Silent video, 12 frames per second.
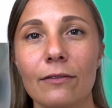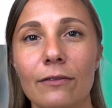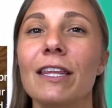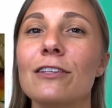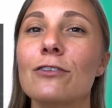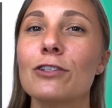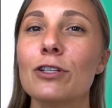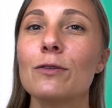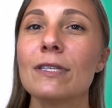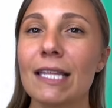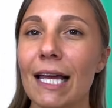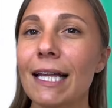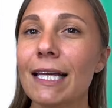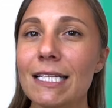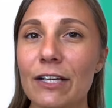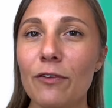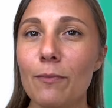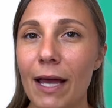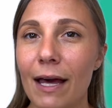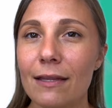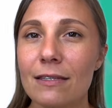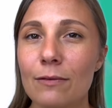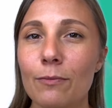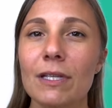These are 2 slightly different
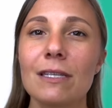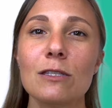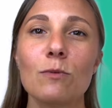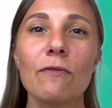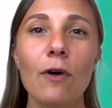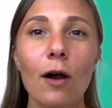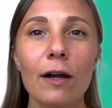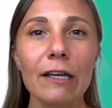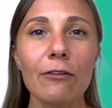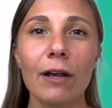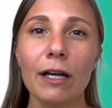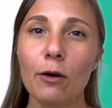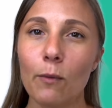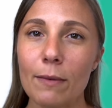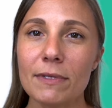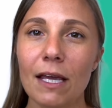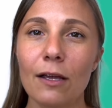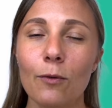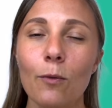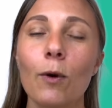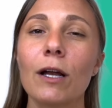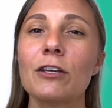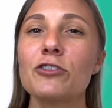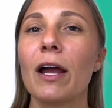paths, but since we've already created a website, we're
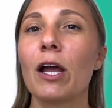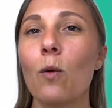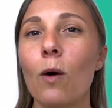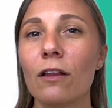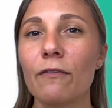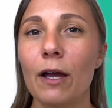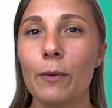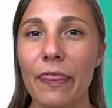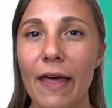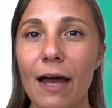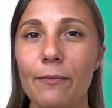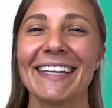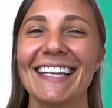going to try and qualify with that.